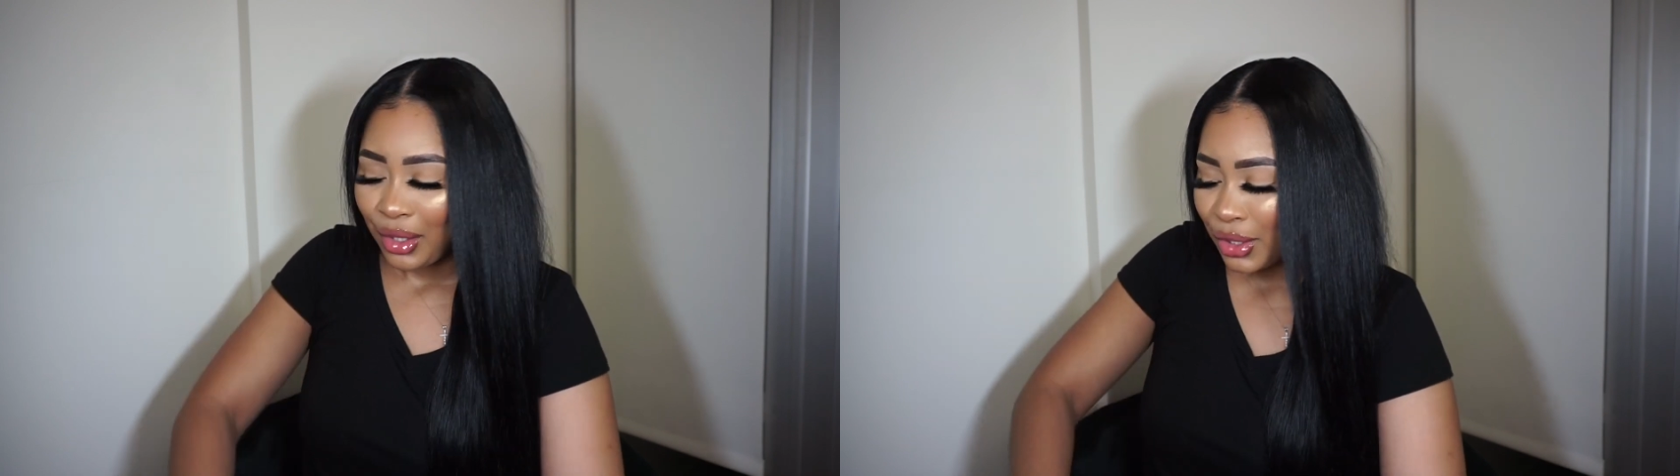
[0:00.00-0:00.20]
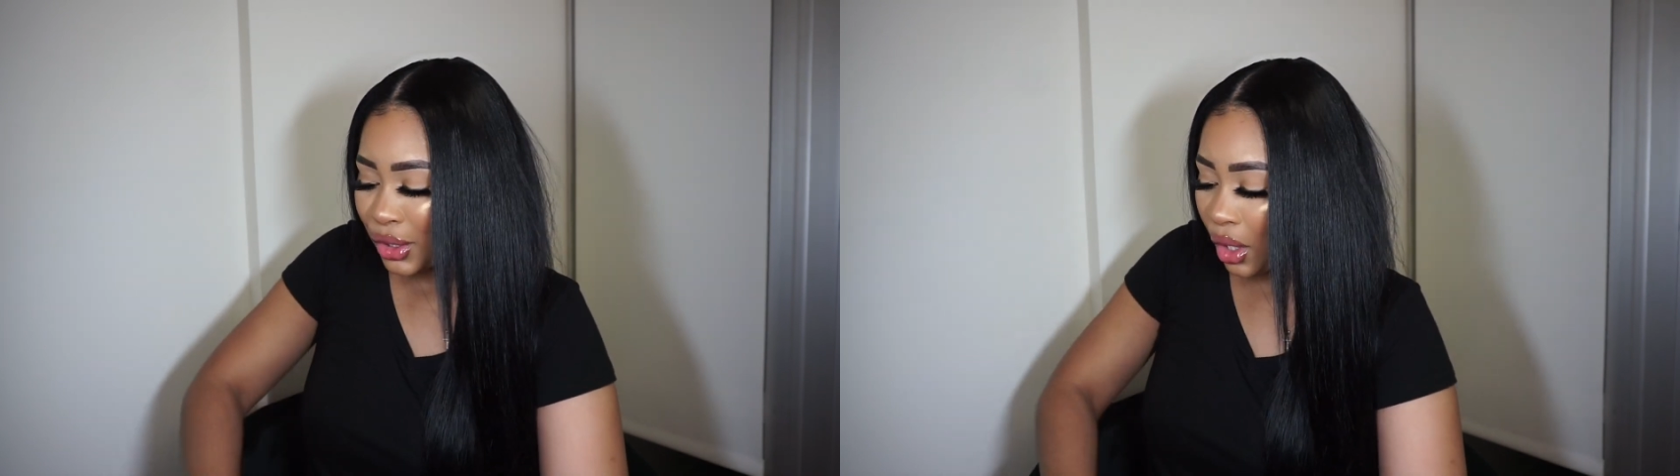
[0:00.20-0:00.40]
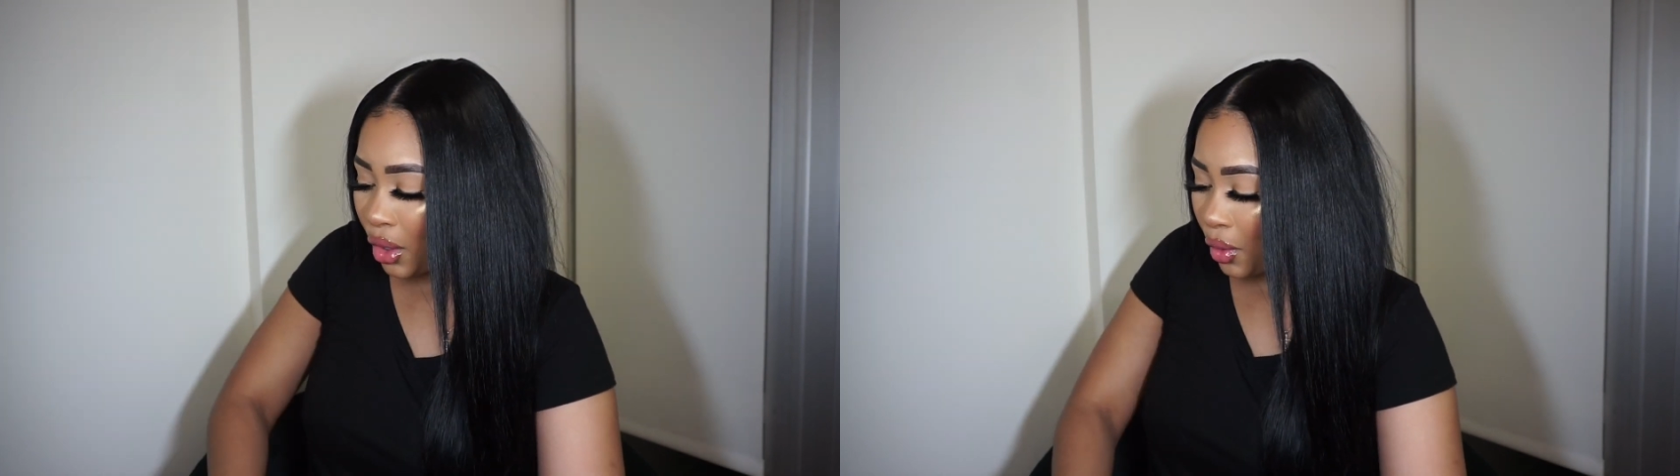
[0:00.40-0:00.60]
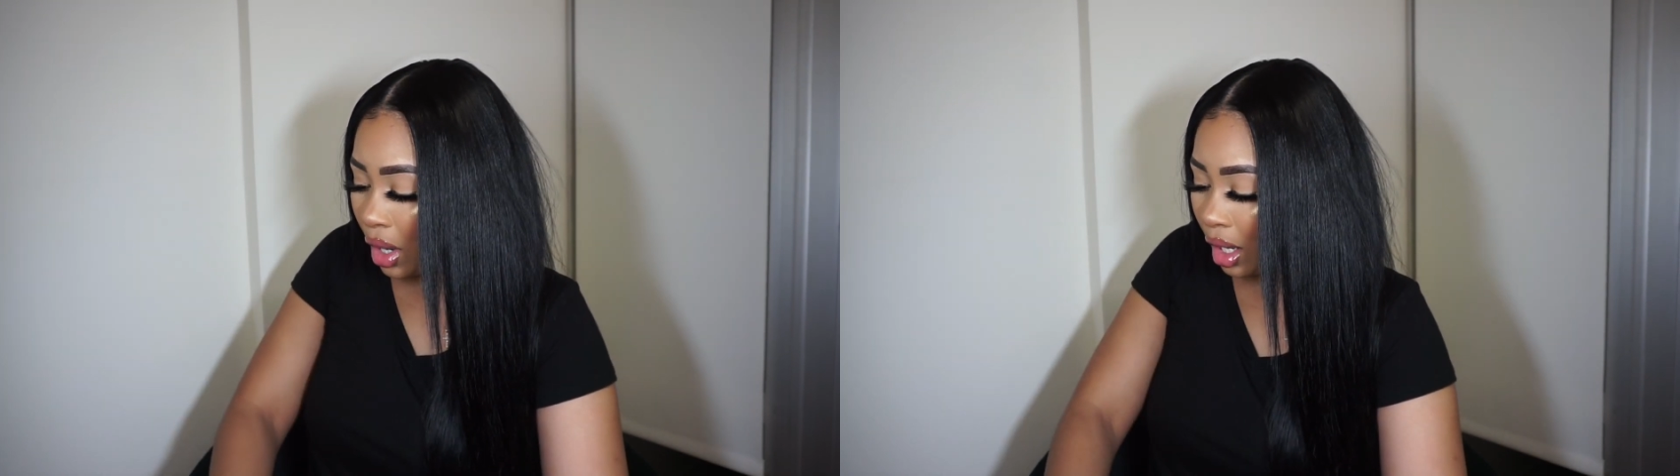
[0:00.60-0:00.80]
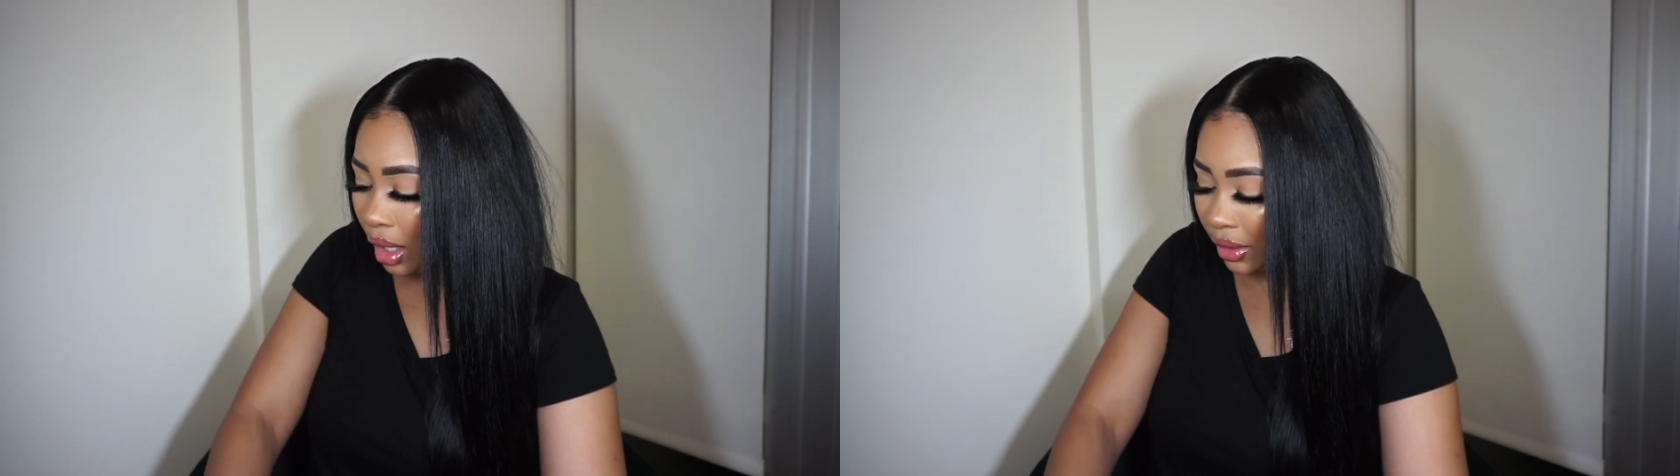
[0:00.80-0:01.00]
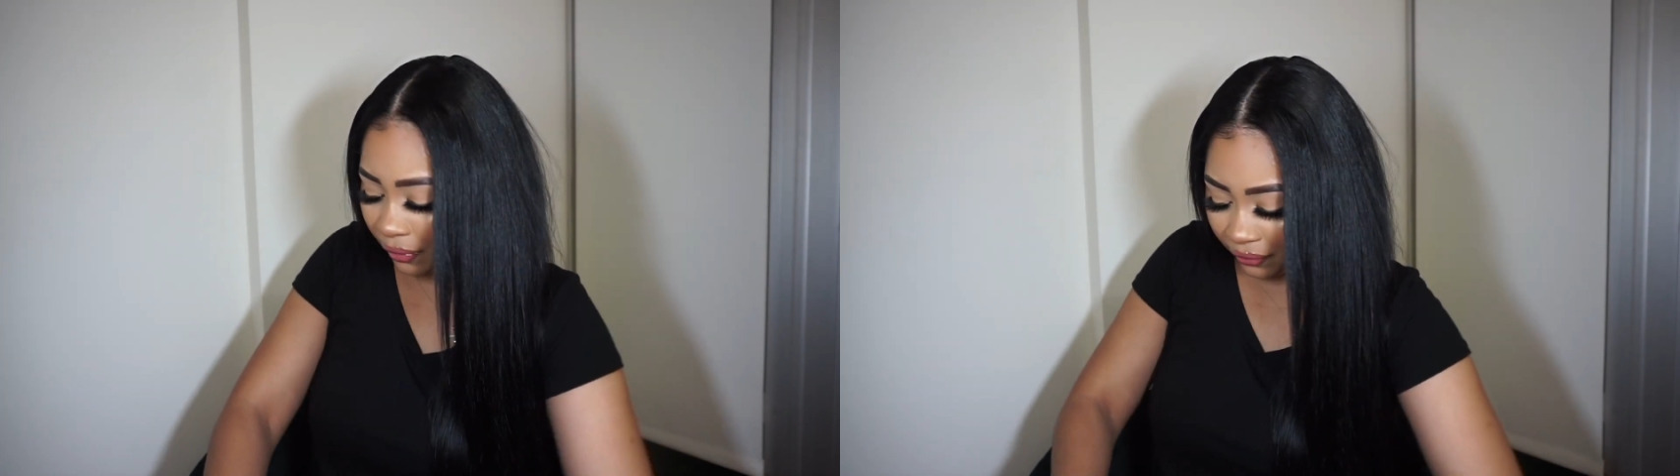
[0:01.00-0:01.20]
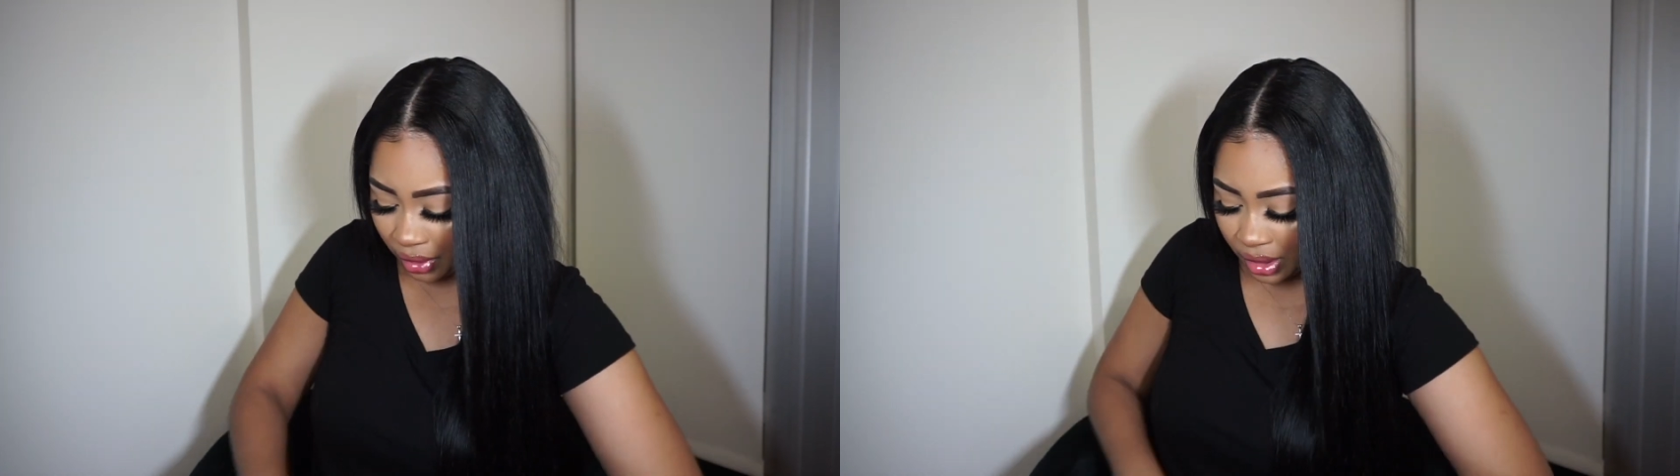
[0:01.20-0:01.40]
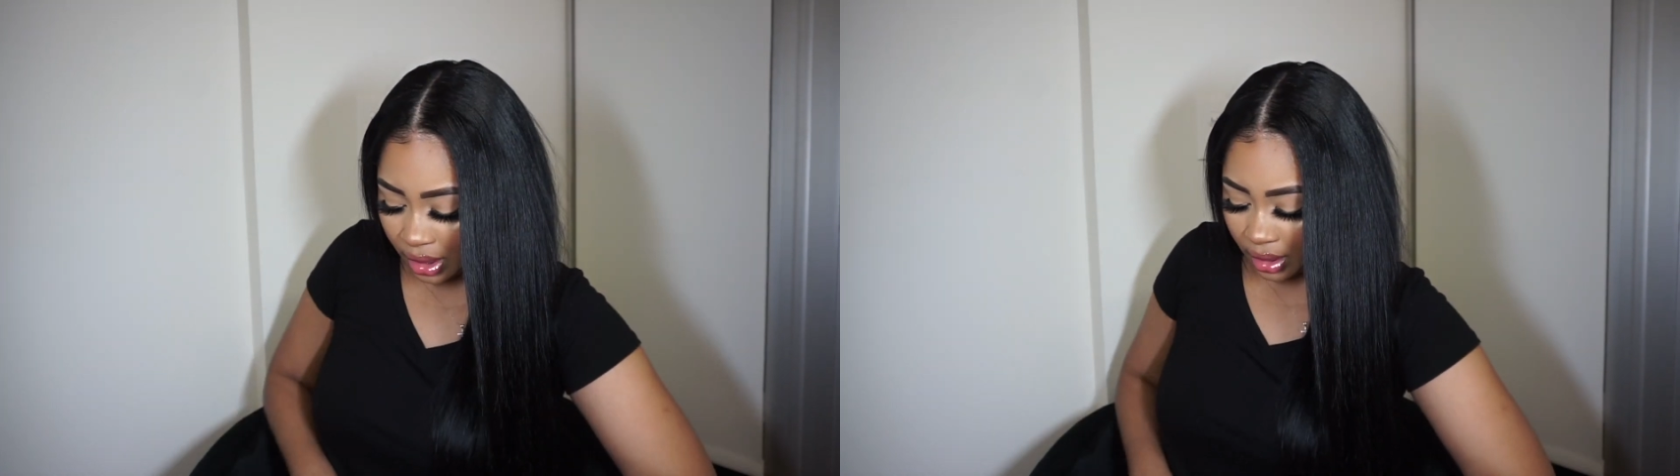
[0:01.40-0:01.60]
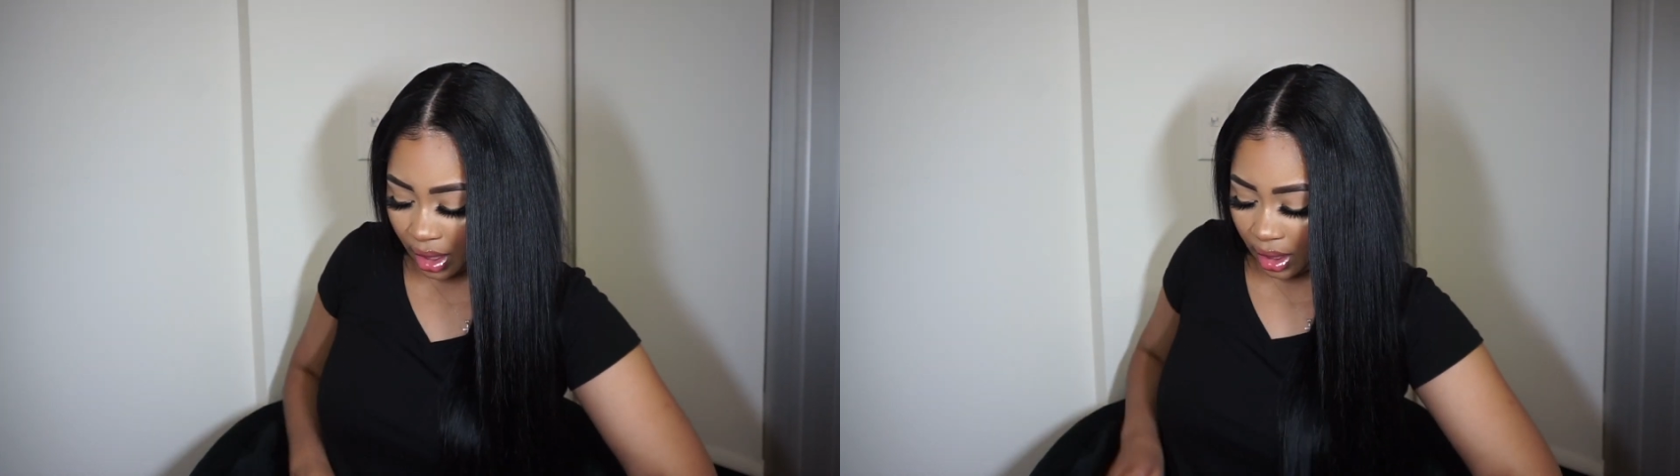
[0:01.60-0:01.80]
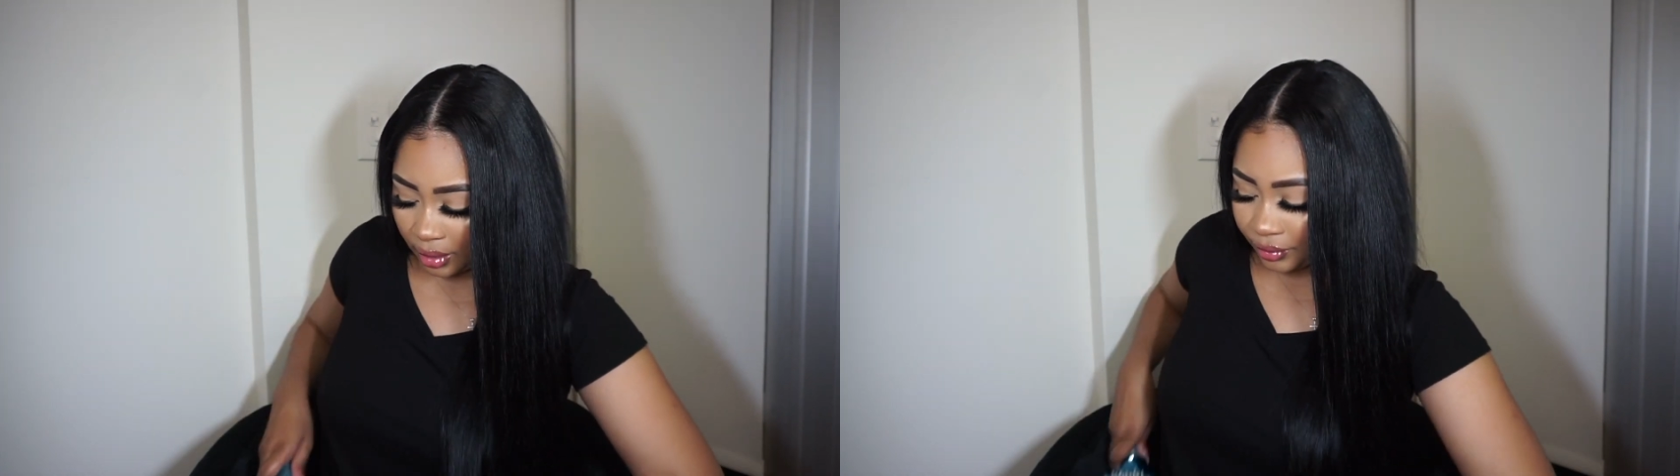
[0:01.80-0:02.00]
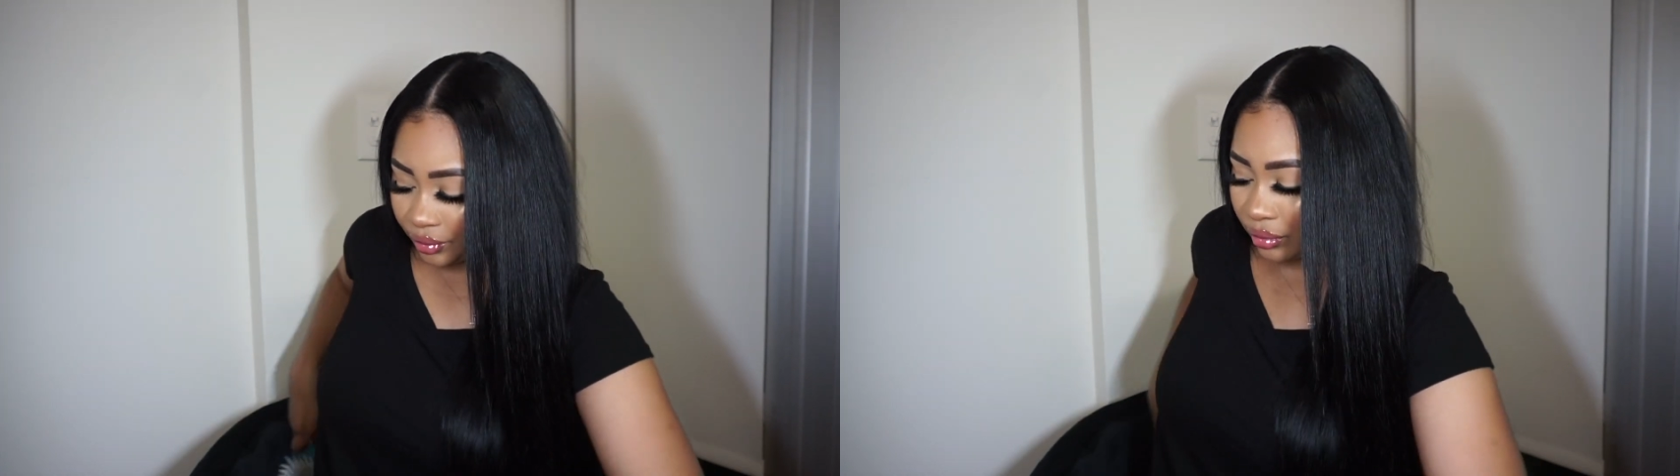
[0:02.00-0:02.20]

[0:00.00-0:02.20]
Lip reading: So the first thing